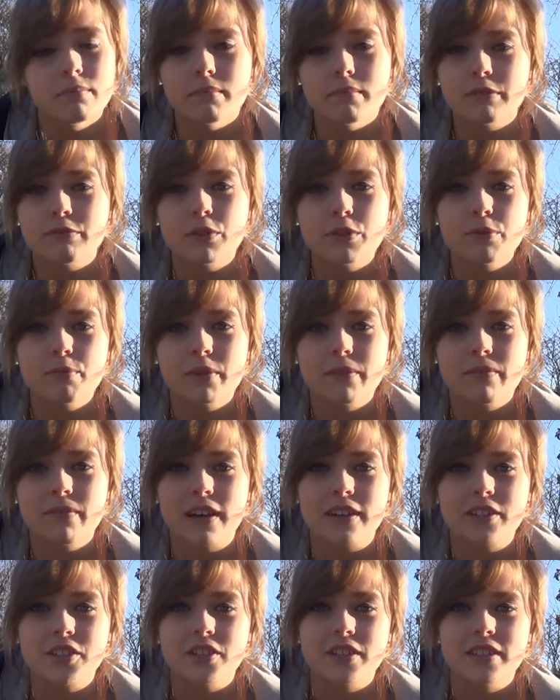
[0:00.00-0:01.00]
My fourth
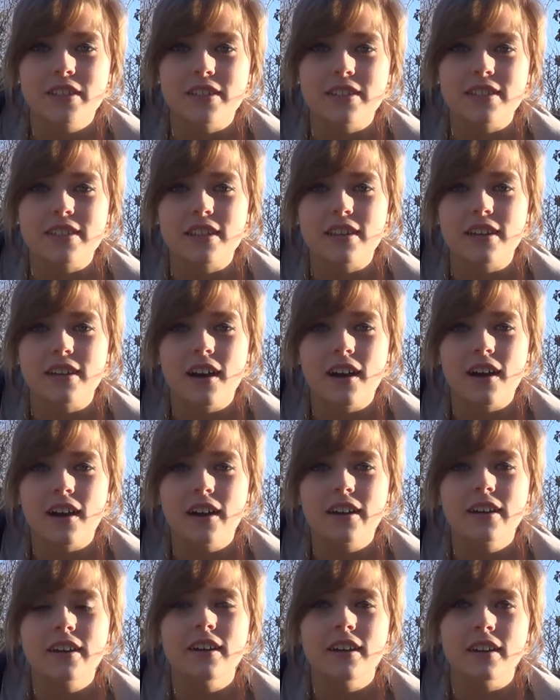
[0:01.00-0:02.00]
perfection is that
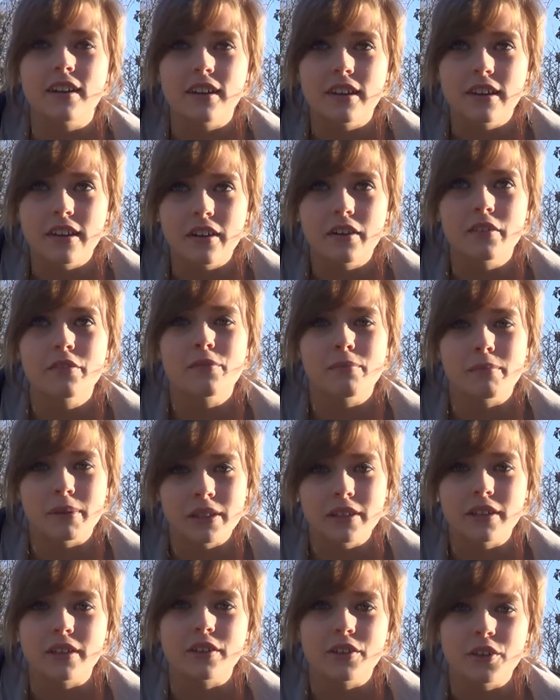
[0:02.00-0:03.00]
I love
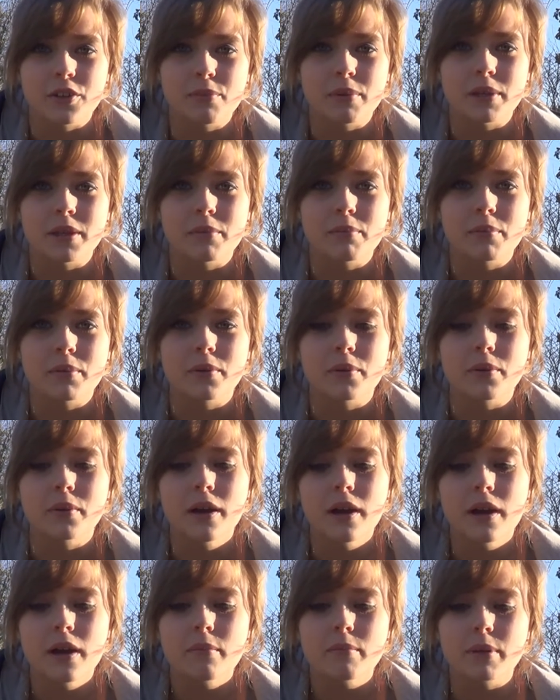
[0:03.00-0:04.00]
meeting new people,
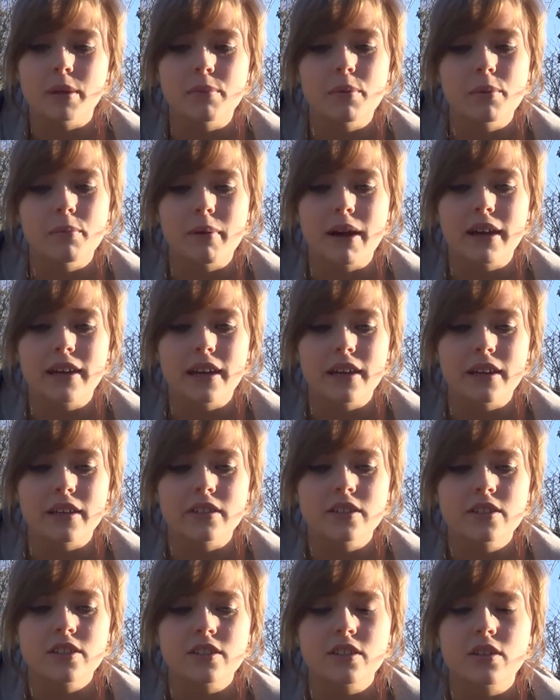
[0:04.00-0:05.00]
people my
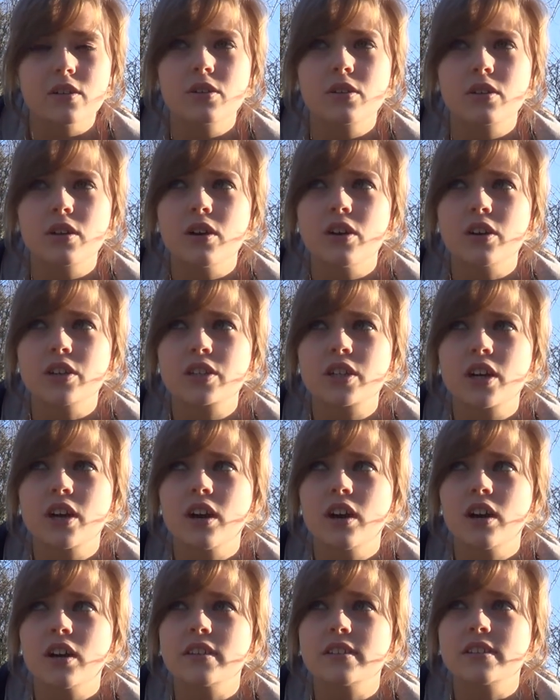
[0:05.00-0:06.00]
age, oh gosh,
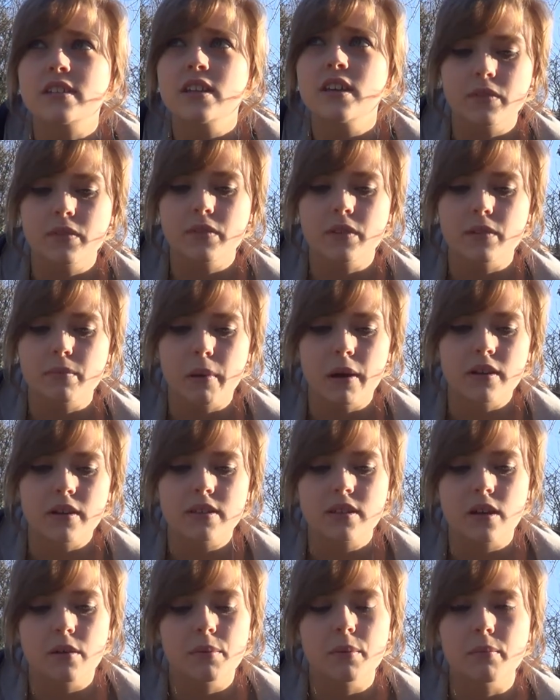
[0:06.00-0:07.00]
cars, over the
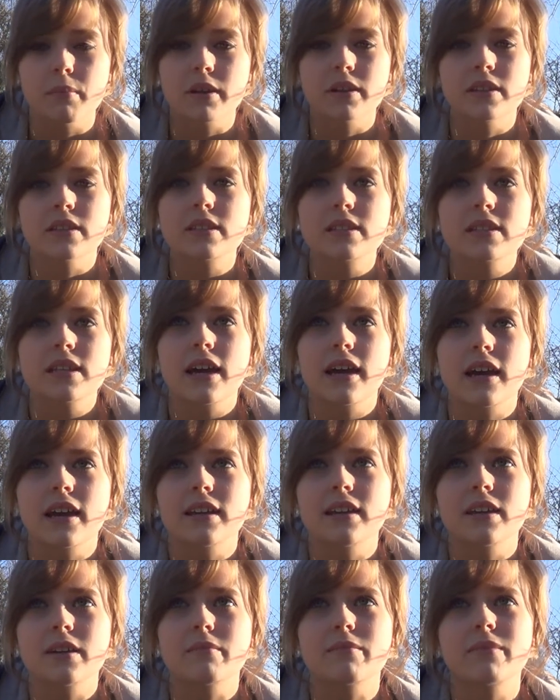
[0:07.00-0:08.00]
past couple months,
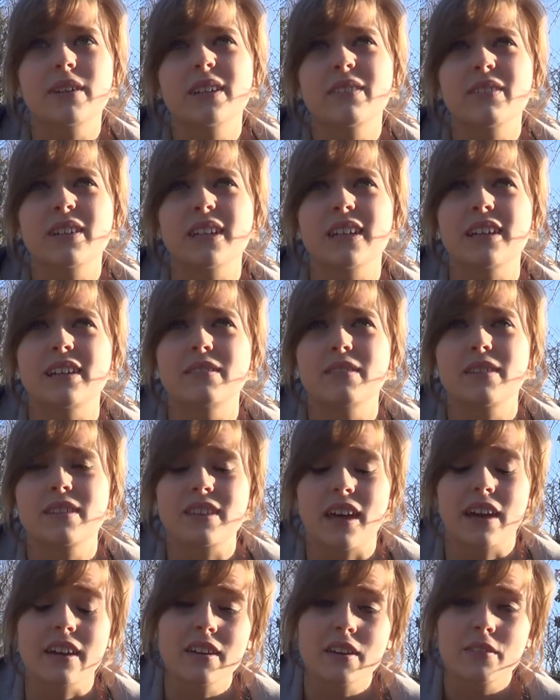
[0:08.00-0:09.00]
and I'm really, really
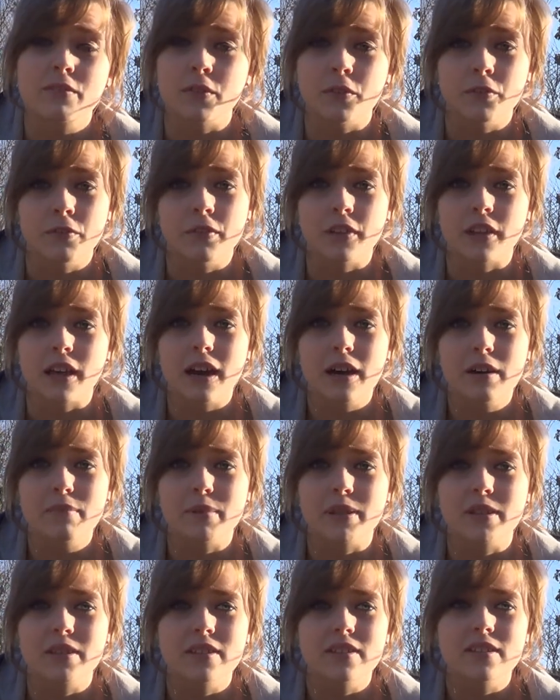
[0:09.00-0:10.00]
thankful for that
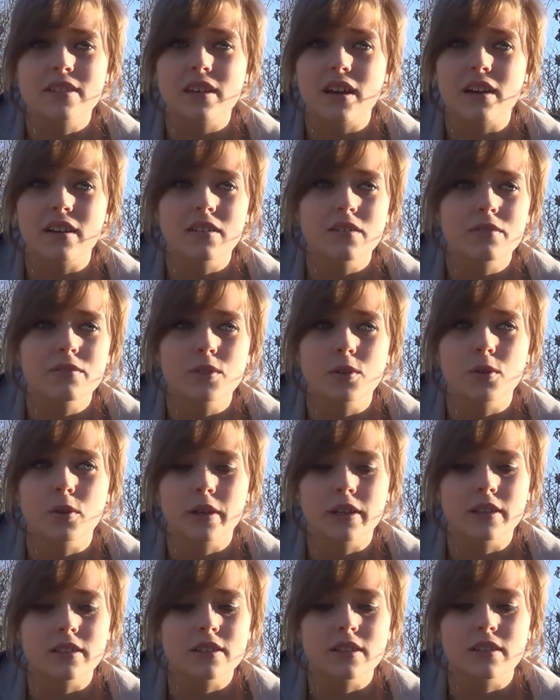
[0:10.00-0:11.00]
because I love
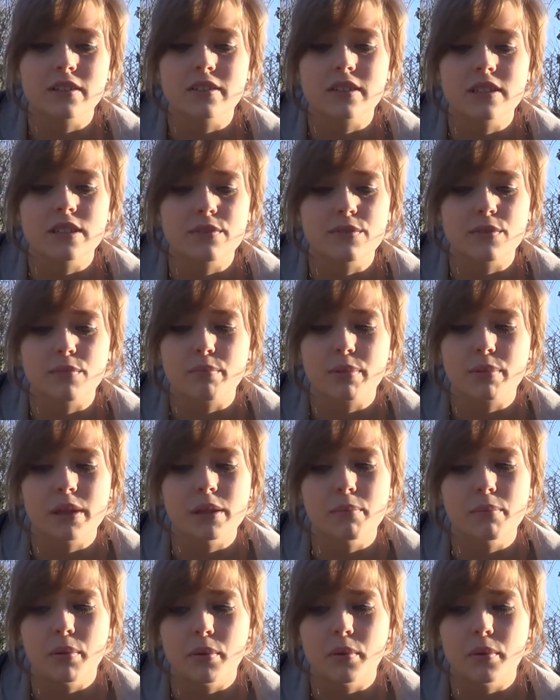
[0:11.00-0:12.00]
talking to loads of different
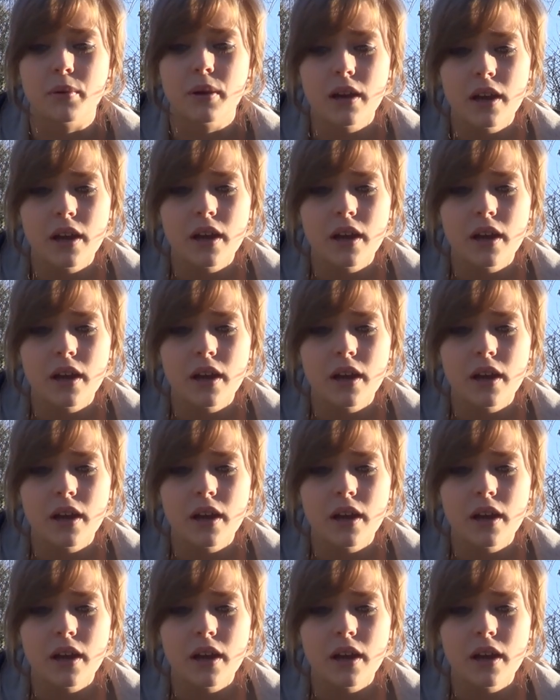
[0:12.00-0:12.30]
people.